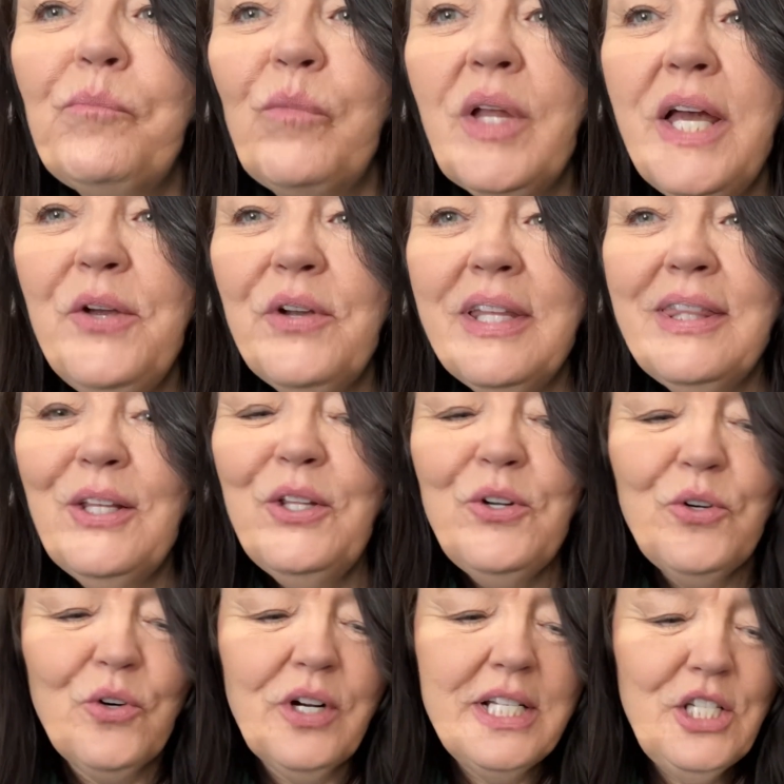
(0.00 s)
Then you get the
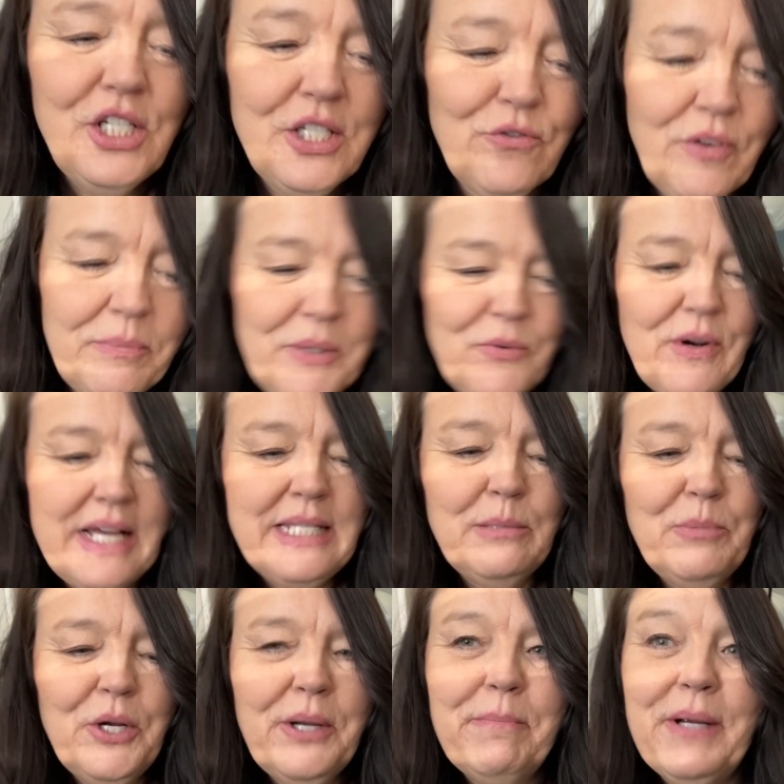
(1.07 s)
little crunchies from the
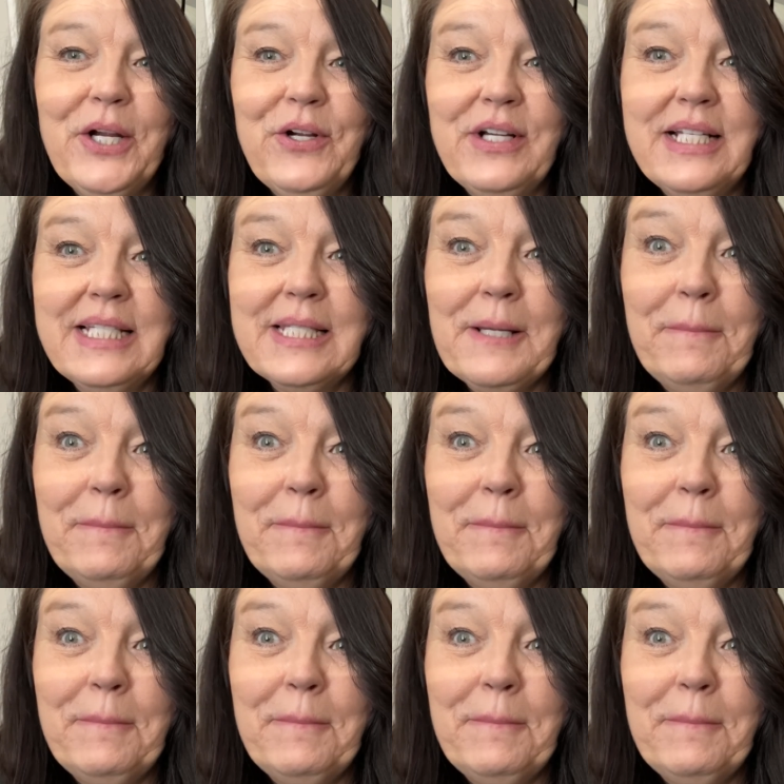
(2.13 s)
raspberry berries.